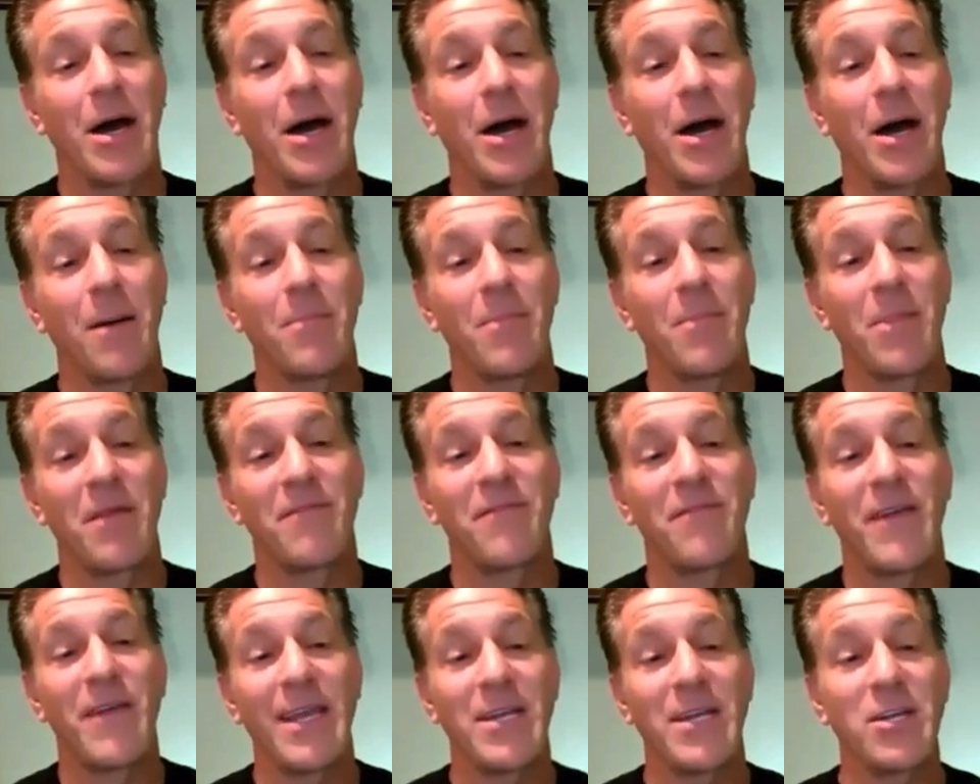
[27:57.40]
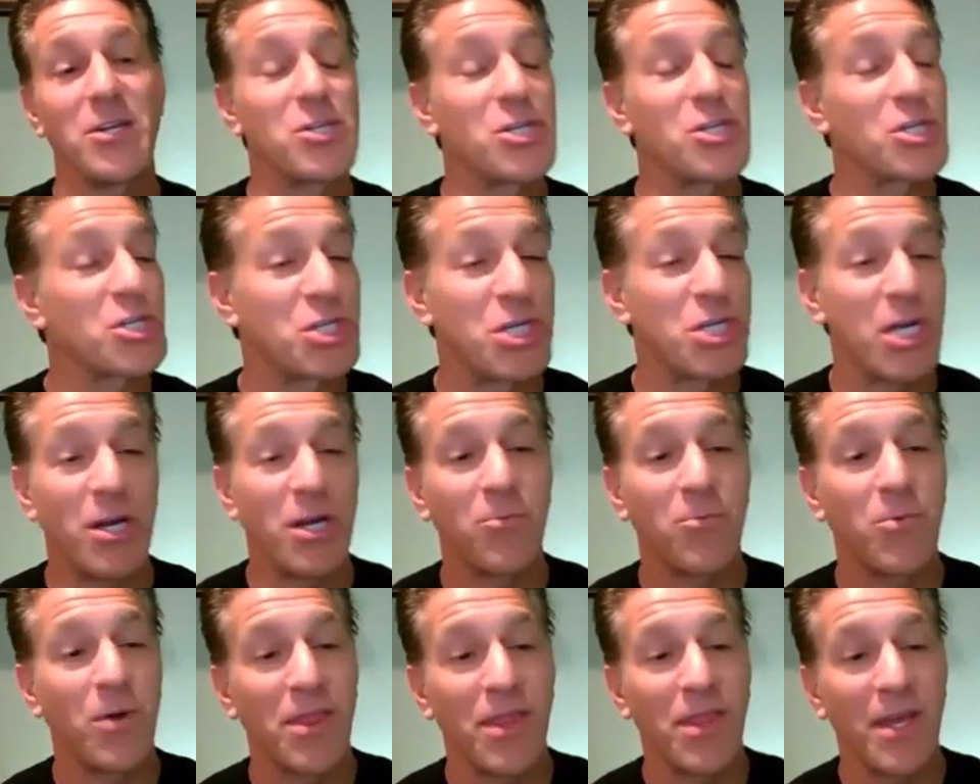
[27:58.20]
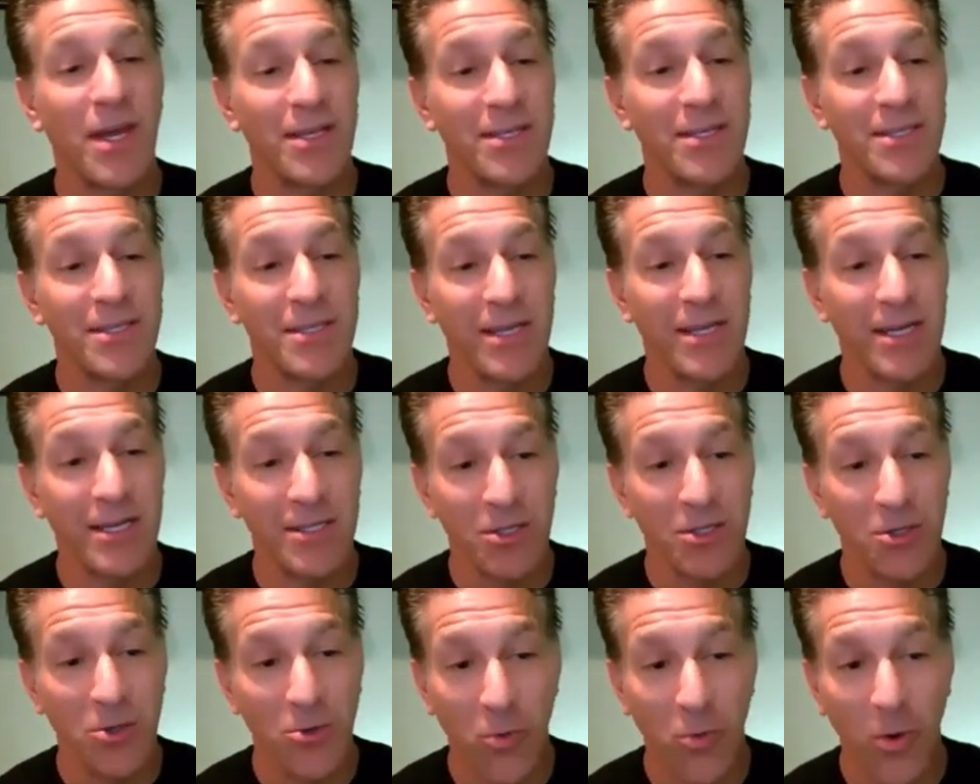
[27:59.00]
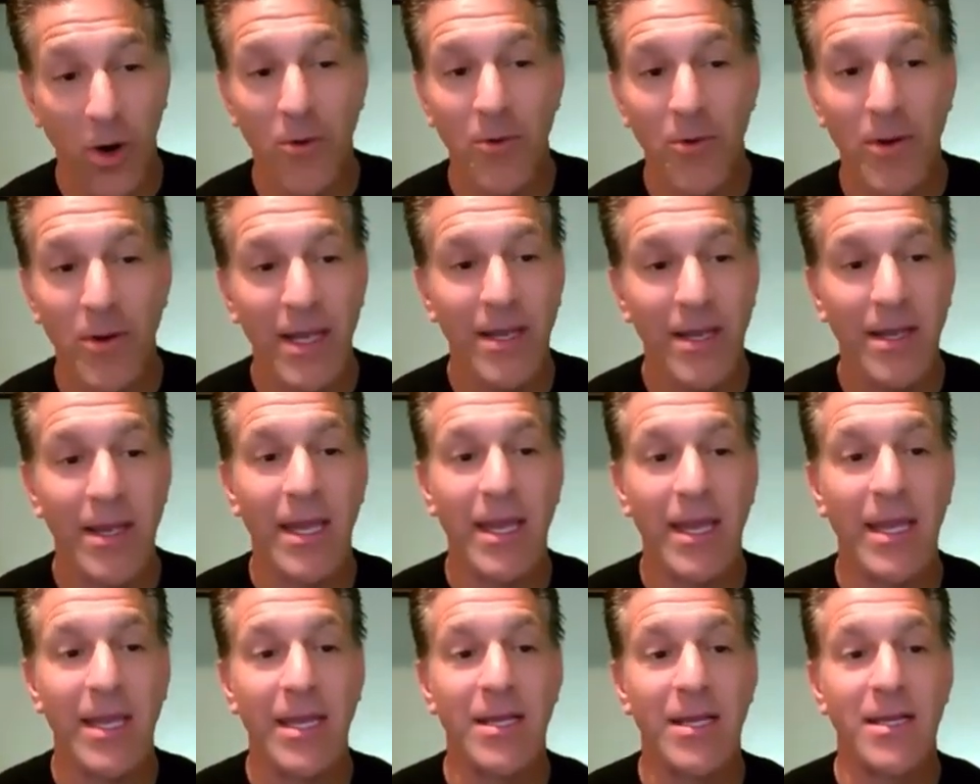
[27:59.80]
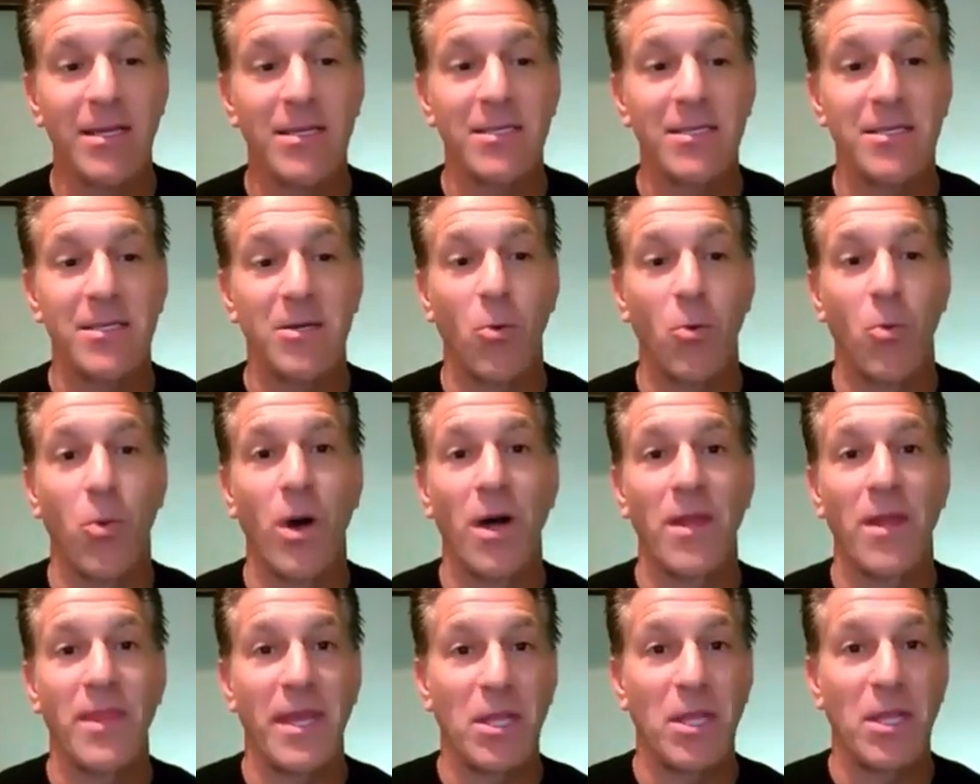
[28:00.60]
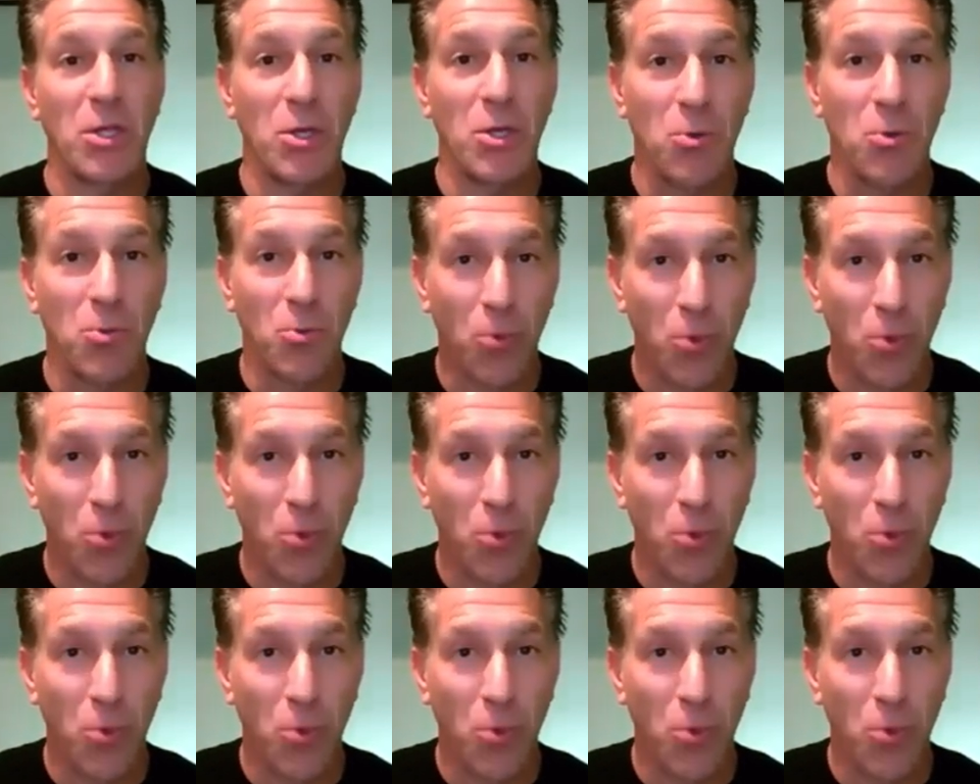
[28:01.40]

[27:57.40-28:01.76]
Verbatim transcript: um, fig you just shared with us that's growing is one that you